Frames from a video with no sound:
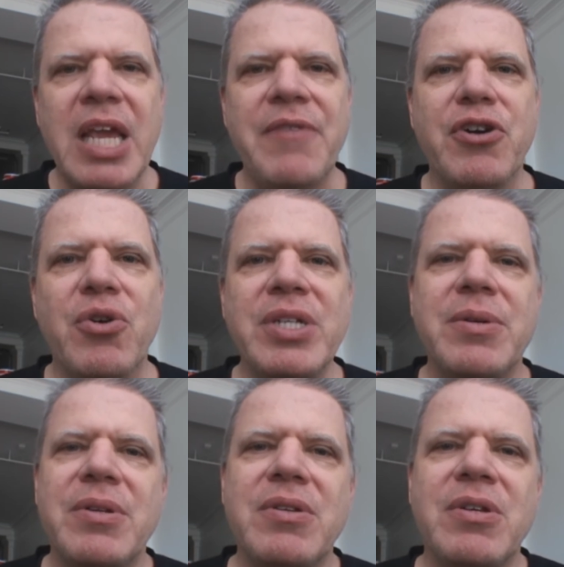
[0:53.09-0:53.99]
If you're going
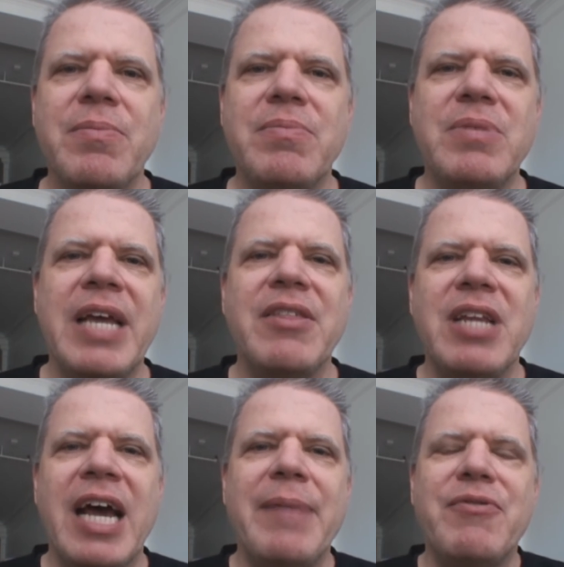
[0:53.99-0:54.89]
to take
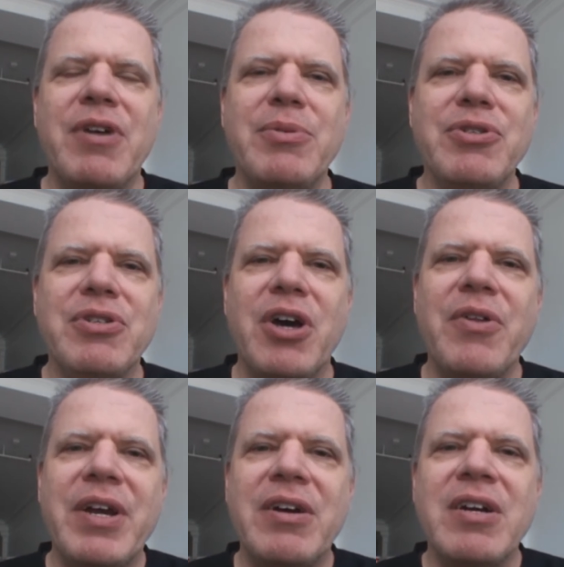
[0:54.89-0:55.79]
the time and trouble to
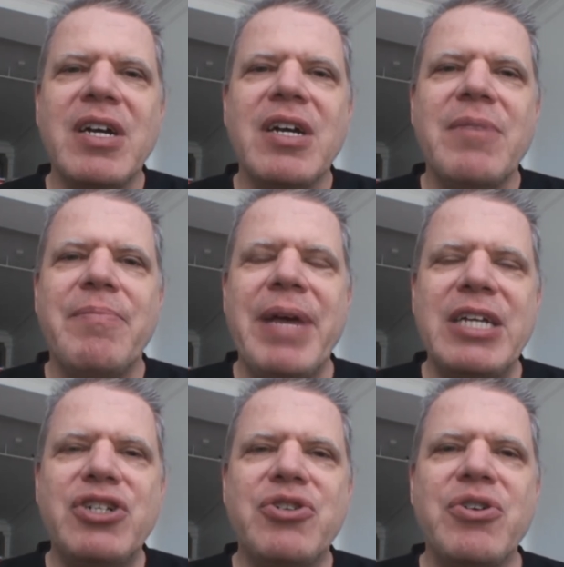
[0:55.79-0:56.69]
go there,
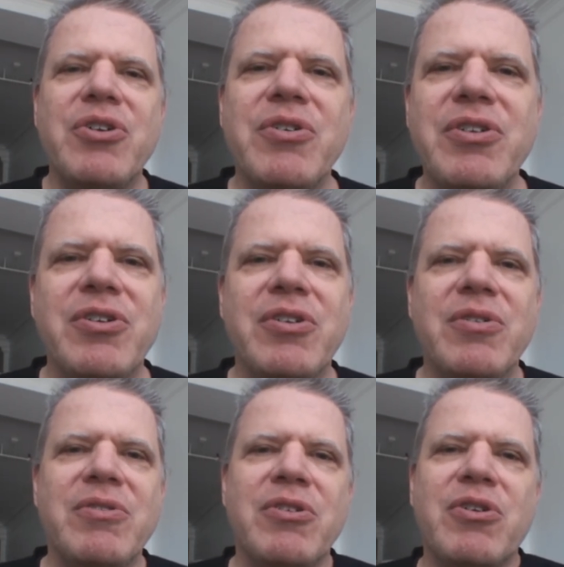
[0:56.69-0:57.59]
make sure
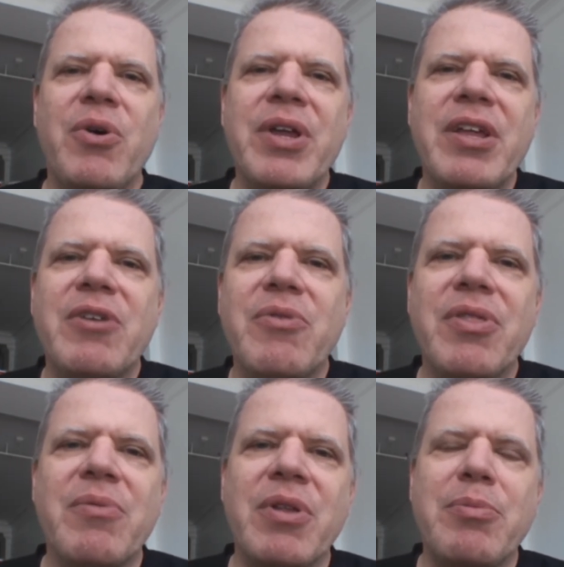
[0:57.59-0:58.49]
you're going there
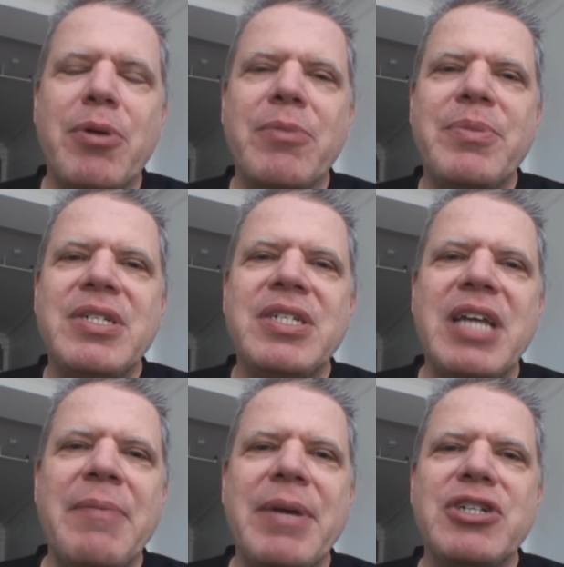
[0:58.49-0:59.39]
with purpose,
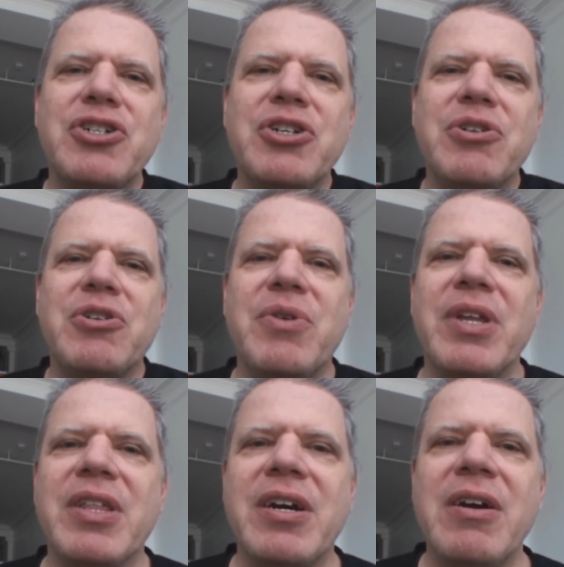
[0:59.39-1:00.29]
and make sure you're
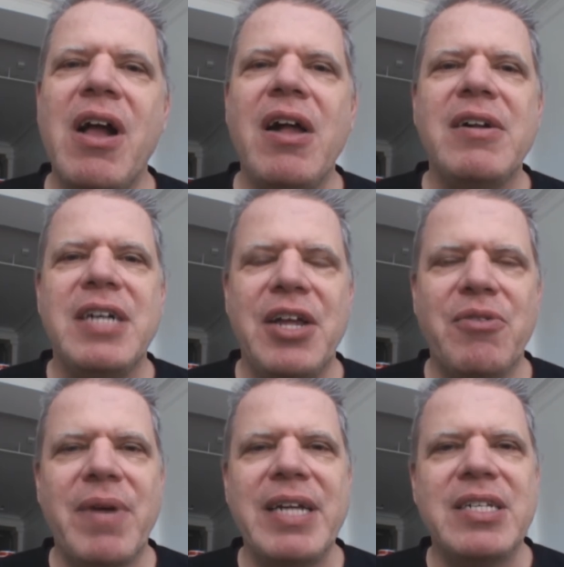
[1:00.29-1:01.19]
going there in
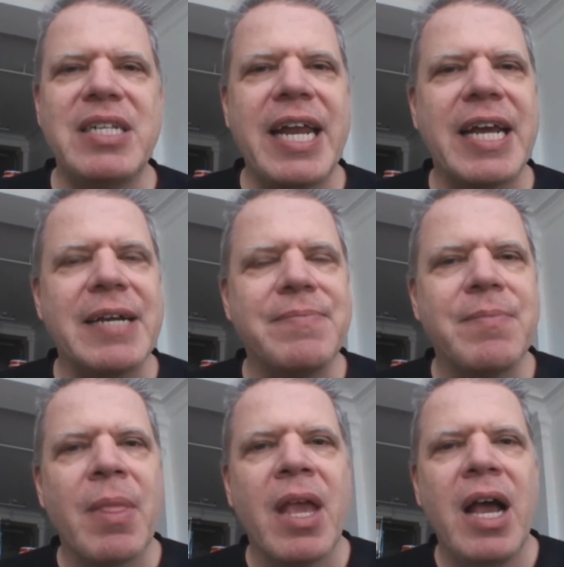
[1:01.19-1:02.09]
the right setting.
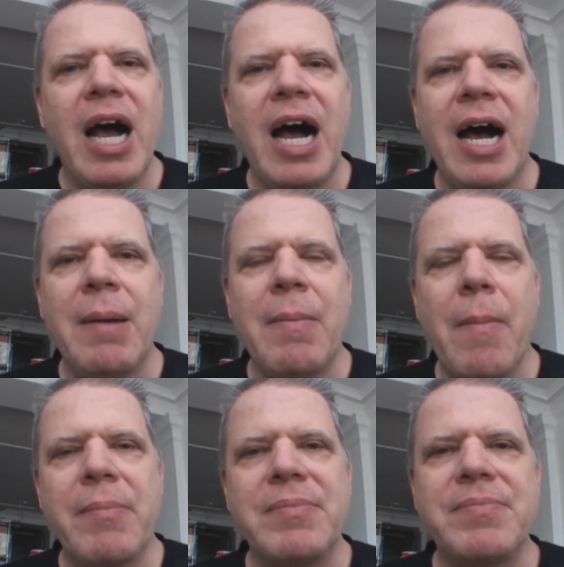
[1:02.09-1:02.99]

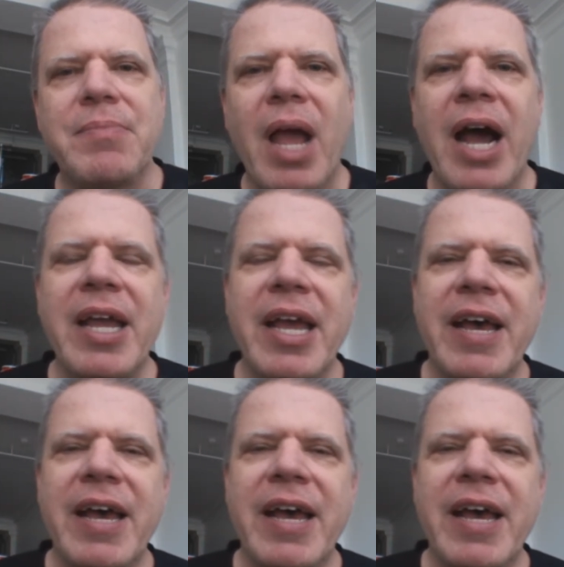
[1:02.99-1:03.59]
I